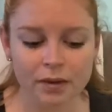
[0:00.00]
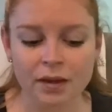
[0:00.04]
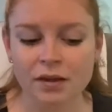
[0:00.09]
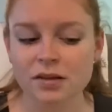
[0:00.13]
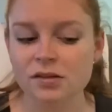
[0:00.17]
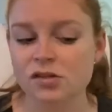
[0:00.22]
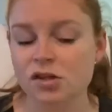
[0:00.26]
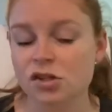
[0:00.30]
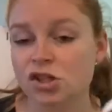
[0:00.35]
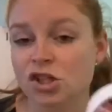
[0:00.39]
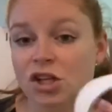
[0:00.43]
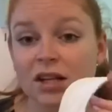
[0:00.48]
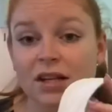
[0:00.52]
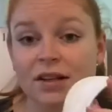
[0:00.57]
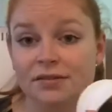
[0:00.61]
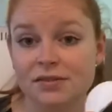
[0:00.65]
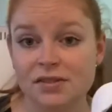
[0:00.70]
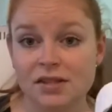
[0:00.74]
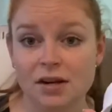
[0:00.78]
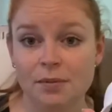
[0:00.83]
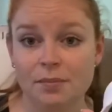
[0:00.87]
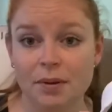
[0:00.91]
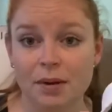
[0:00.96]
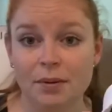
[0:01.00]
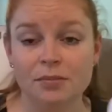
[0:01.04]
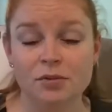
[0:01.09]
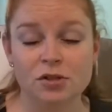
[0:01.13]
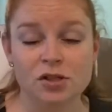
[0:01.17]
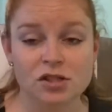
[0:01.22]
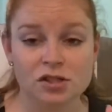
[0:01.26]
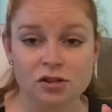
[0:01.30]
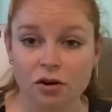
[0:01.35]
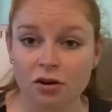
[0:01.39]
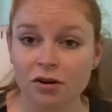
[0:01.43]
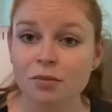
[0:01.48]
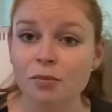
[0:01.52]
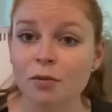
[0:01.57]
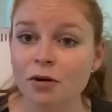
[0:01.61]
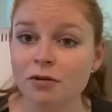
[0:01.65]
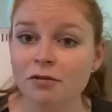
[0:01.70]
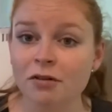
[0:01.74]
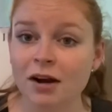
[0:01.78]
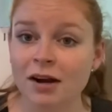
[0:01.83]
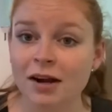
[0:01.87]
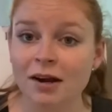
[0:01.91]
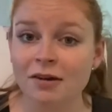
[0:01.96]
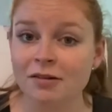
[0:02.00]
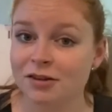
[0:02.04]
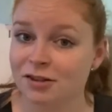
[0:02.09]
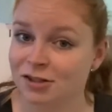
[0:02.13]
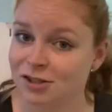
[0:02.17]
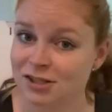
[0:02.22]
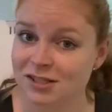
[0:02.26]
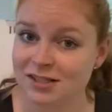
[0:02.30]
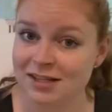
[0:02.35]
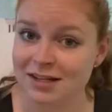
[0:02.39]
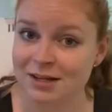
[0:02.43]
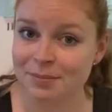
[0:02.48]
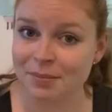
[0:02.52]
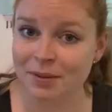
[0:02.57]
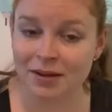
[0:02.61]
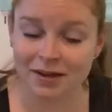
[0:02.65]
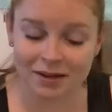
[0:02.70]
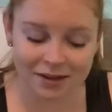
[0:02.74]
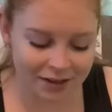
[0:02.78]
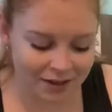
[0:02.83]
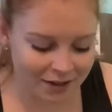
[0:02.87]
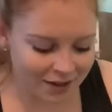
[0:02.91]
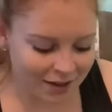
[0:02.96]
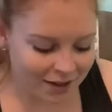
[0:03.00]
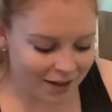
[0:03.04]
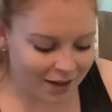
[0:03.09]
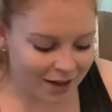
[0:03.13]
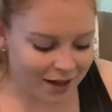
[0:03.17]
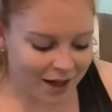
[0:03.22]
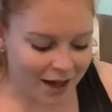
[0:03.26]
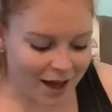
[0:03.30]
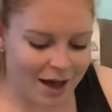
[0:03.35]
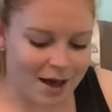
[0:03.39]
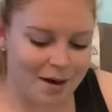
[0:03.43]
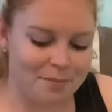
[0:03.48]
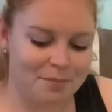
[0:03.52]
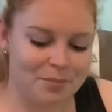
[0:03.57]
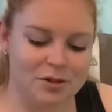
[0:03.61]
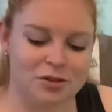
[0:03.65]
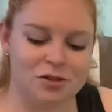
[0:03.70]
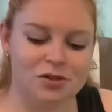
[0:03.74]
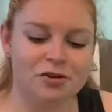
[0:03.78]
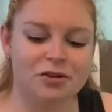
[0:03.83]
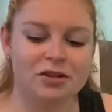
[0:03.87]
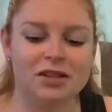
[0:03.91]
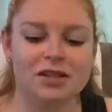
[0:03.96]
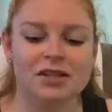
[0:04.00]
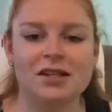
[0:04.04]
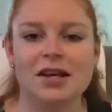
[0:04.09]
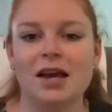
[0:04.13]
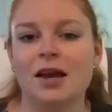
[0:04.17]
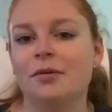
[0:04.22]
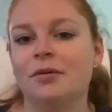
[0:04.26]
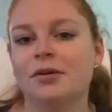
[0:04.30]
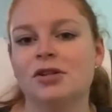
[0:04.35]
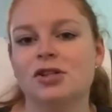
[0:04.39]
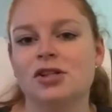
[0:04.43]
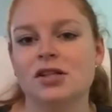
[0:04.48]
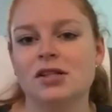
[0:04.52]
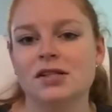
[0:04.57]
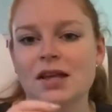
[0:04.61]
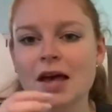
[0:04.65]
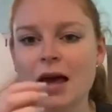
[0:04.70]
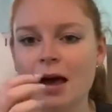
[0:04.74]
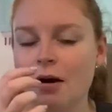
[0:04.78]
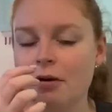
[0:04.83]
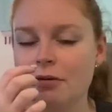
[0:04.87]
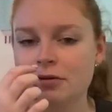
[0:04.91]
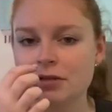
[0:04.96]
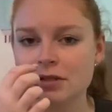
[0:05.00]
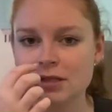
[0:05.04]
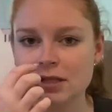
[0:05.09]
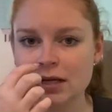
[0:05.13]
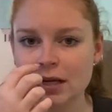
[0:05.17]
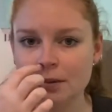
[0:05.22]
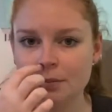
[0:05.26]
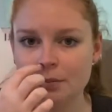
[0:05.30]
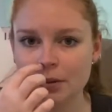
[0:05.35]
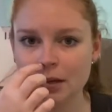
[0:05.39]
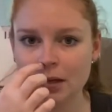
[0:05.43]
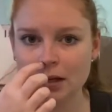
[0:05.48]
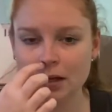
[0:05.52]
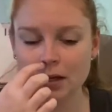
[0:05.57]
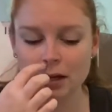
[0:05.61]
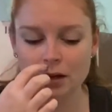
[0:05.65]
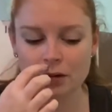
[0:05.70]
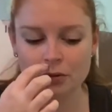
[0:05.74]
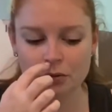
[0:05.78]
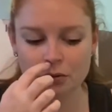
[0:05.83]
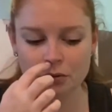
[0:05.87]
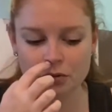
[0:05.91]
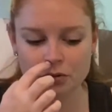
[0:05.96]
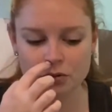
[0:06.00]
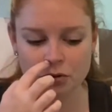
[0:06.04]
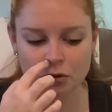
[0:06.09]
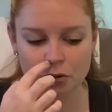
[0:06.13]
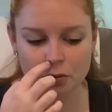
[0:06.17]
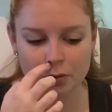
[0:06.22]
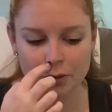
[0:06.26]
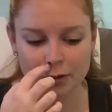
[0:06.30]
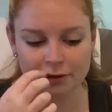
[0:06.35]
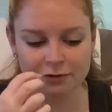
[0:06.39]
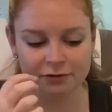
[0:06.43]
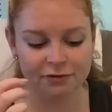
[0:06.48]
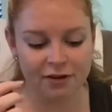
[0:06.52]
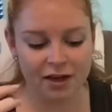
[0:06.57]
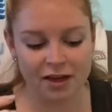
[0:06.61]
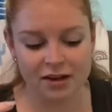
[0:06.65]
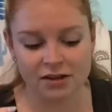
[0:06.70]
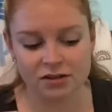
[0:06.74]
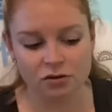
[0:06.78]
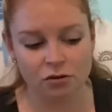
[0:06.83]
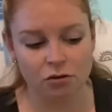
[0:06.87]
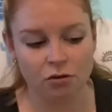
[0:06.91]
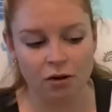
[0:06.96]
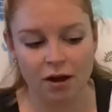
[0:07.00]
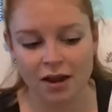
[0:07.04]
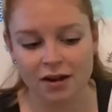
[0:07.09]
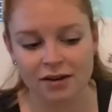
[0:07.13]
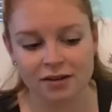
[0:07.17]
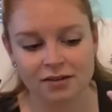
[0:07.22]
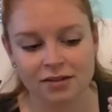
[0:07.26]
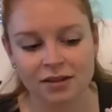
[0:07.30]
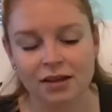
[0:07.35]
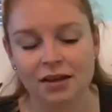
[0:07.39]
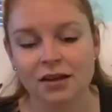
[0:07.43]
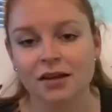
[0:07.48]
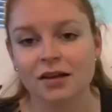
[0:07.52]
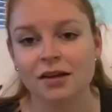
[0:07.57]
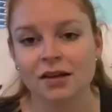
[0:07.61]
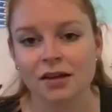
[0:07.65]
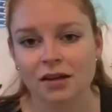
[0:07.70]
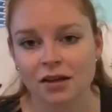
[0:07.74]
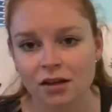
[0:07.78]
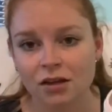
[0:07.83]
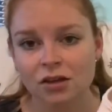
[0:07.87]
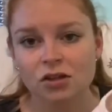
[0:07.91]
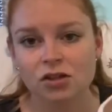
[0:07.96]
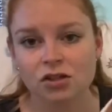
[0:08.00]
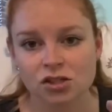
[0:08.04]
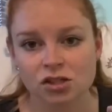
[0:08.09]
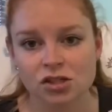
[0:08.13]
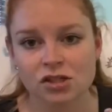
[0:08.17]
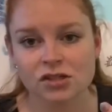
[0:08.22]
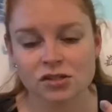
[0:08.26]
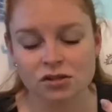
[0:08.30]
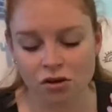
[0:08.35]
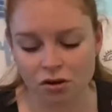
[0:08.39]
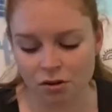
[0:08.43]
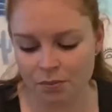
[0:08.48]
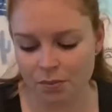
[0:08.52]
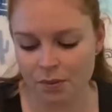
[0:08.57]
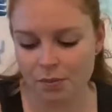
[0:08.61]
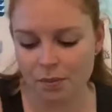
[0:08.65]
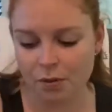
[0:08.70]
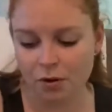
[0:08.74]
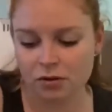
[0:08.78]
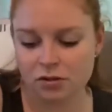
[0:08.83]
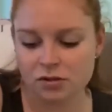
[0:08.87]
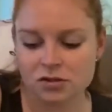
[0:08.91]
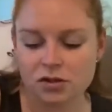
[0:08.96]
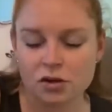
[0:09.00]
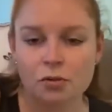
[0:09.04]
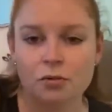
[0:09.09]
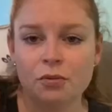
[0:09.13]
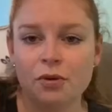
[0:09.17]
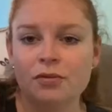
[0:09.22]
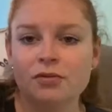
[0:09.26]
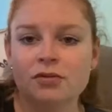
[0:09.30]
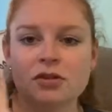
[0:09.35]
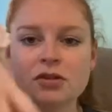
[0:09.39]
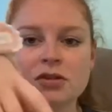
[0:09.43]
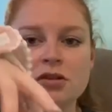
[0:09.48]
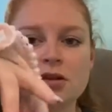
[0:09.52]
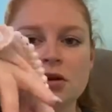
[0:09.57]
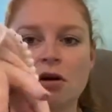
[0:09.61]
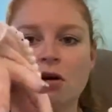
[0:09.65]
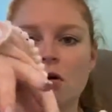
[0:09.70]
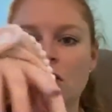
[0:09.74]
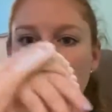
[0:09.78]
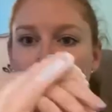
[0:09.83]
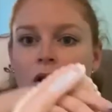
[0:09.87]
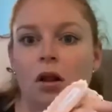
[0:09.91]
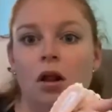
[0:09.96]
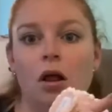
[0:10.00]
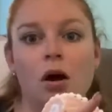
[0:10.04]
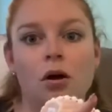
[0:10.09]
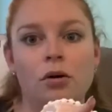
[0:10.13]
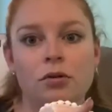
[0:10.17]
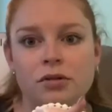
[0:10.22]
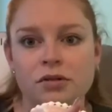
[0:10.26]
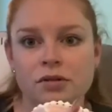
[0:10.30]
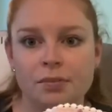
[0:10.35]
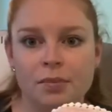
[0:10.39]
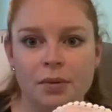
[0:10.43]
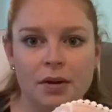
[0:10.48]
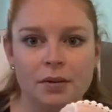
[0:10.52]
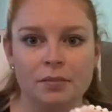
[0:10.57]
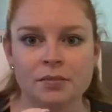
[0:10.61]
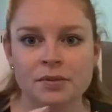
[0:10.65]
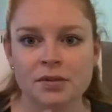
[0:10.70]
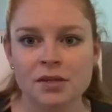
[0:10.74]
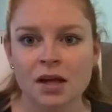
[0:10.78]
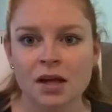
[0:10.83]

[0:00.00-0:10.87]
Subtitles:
So she lives in a bib. She's not in one right now because she's sleeping, but during the day when she's out and being cuddled or being fed or anything, she's got a bib on. So we've just got loads of bibs.